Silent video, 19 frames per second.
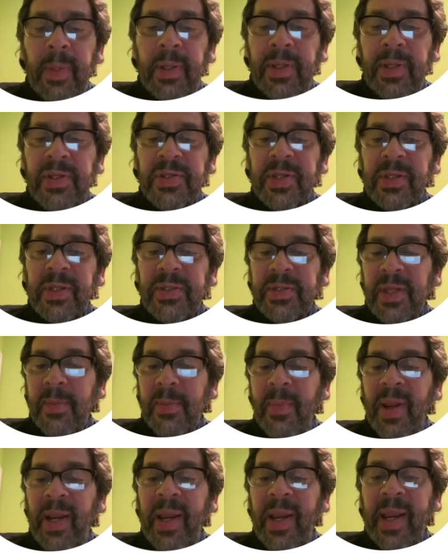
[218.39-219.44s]
is a
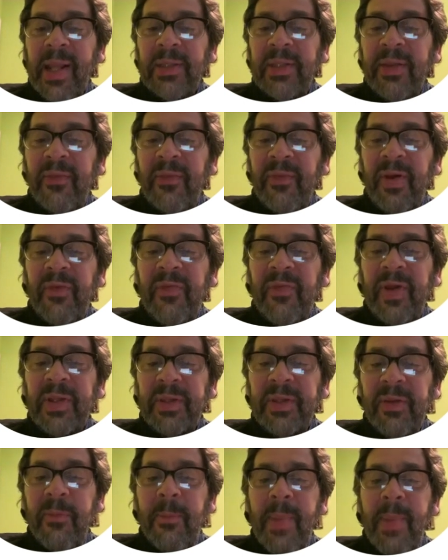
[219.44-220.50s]
negative
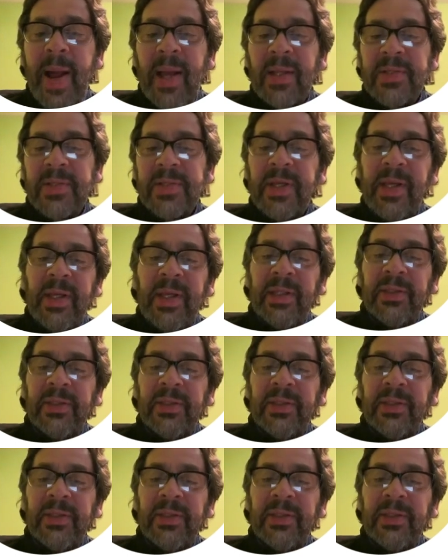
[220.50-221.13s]
effective mass.